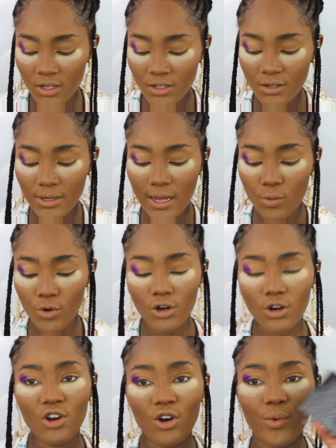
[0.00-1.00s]
So now we're
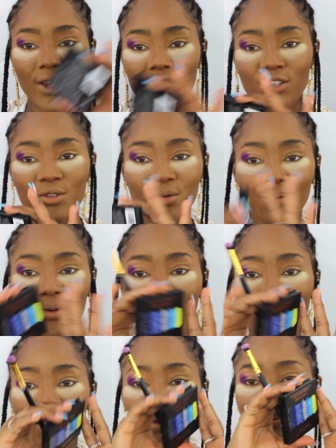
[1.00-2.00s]
gonna go into
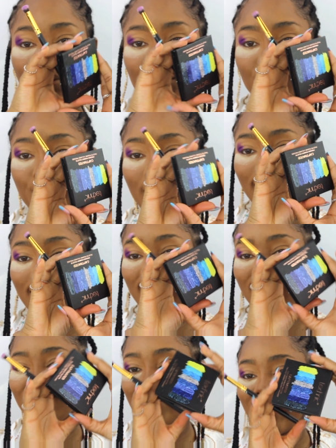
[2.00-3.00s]
the blue
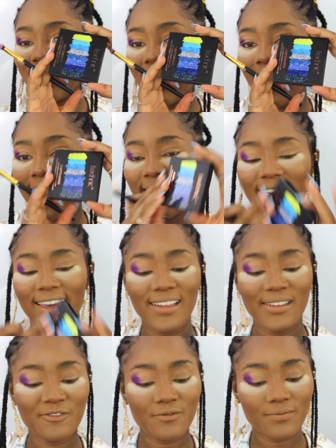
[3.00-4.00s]
palette right
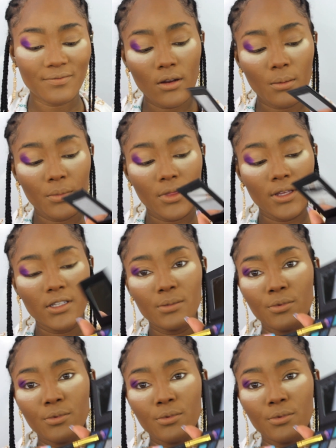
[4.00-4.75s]
here. Picking up this